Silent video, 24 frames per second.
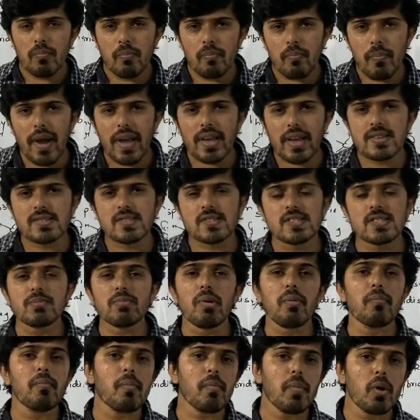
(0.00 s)

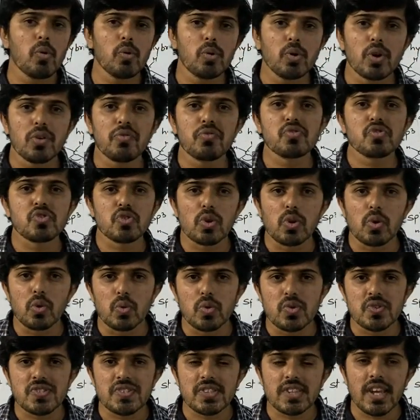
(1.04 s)
maximum amount of
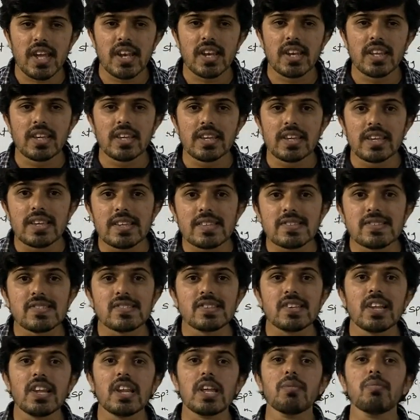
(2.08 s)
solutes can
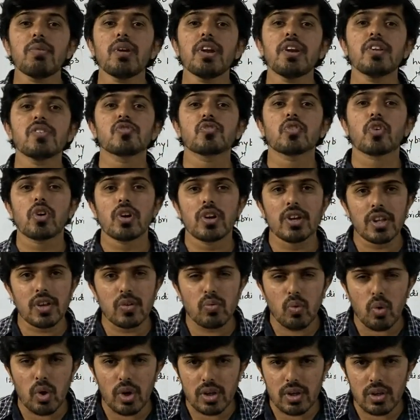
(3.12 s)
easily be dissolved
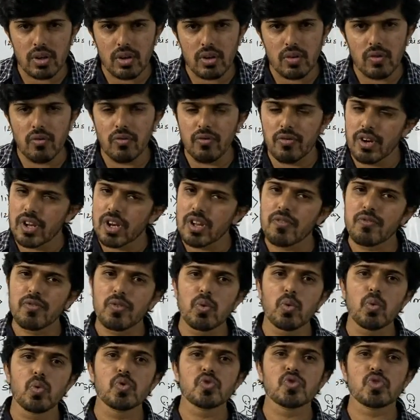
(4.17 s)
in water. Very
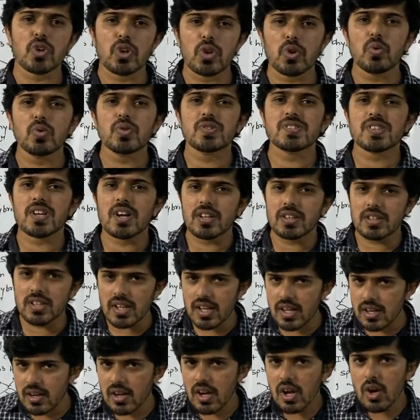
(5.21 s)
few solutes are
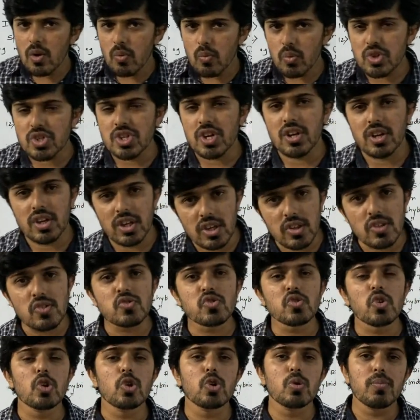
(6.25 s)
there which are
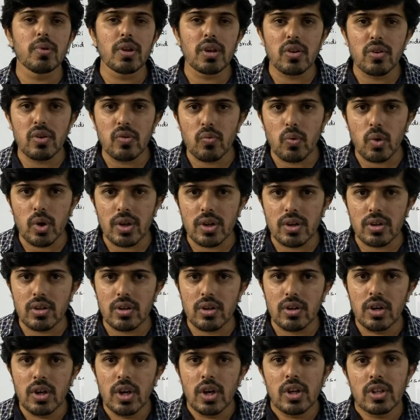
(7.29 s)
insoluble in
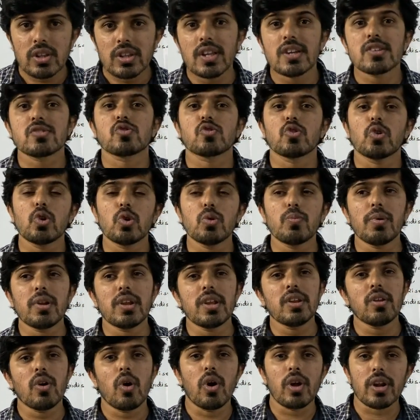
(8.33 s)
water. They are soluble
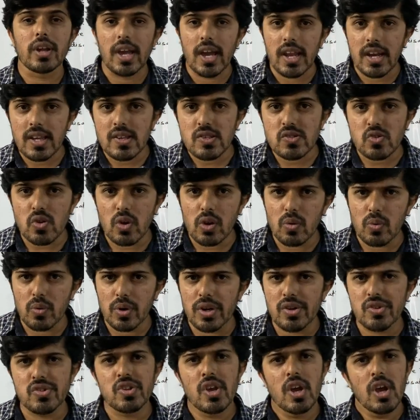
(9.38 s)
in organic
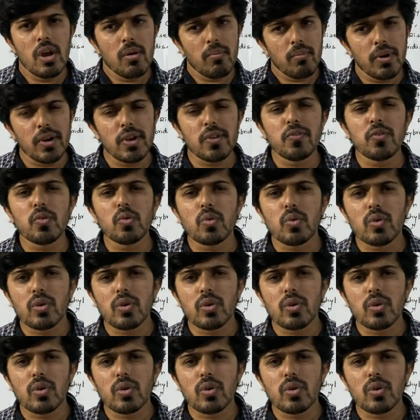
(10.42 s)
solvents, but if you